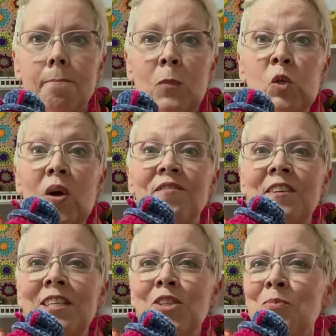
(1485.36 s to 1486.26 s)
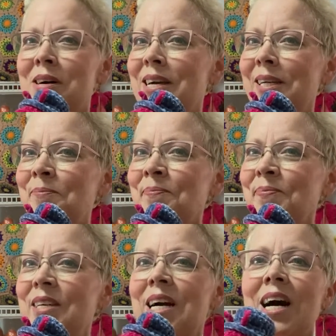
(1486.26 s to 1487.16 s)
So I finished mine.
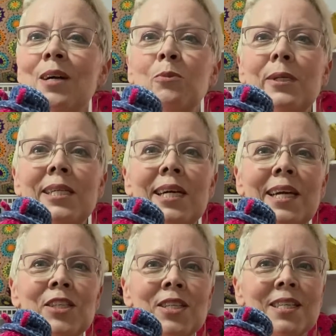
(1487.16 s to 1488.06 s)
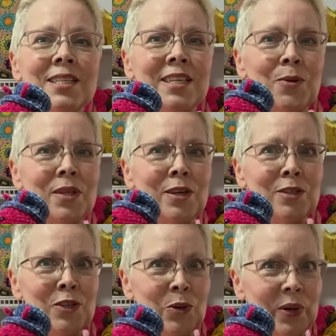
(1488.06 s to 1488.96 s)
I'm really anxious to see what they're
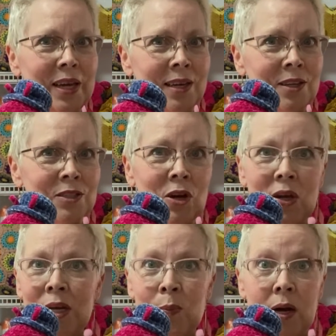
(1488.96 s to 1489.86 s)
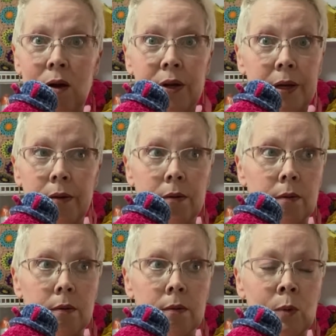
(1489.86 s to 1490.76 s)
doing. They're talking about it.
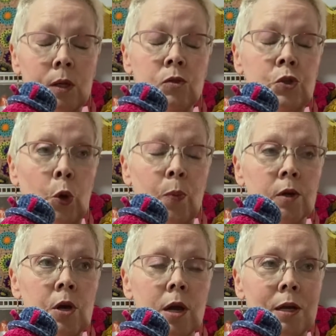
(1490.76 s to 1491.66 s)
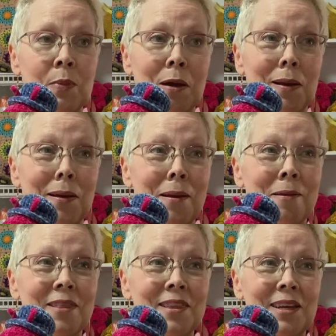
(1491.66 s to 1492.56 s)
Well, in Zoom, they're talking about
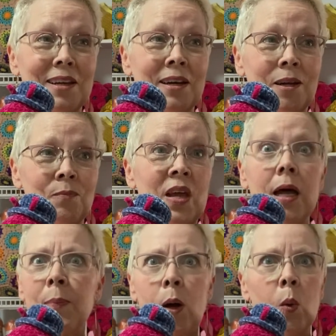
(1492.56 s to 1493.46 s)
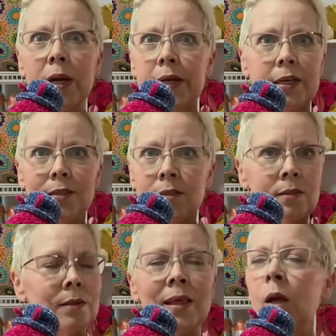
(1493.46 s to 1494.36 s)
it. Not about what it is.
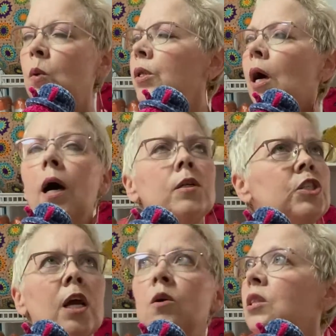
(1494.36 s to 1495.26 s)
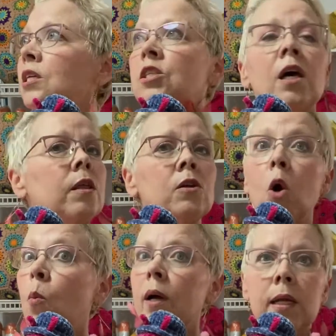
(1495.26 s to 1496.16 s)
They will not share with each other.
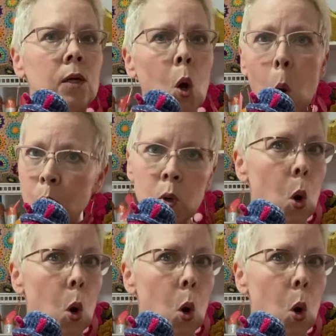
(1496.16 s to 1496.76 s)
Nobody. Nope.